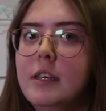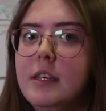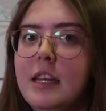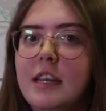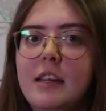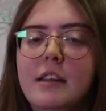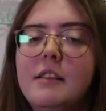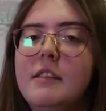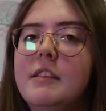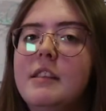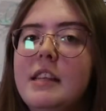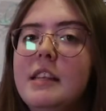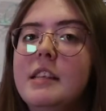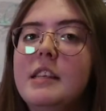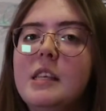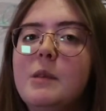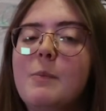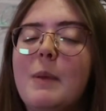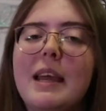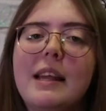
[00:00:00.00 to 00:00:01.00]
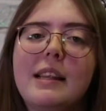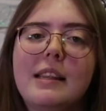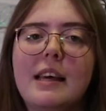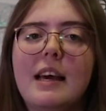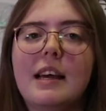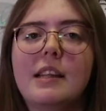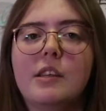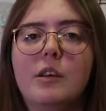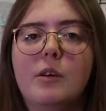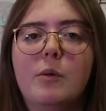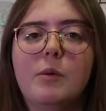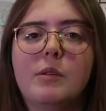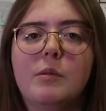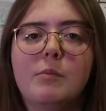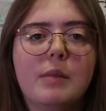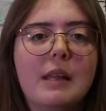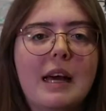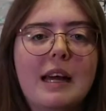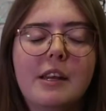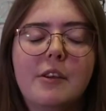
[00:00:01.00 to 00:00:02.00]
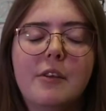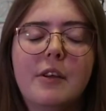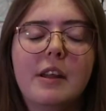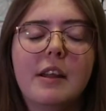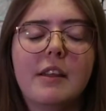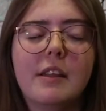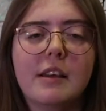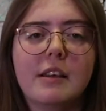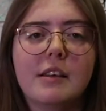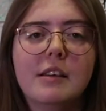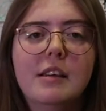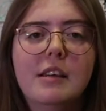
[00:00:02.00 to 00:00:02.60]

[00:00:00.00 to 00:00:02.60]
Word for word: Didn't, didn't suspect that till it wasn't planned or anything.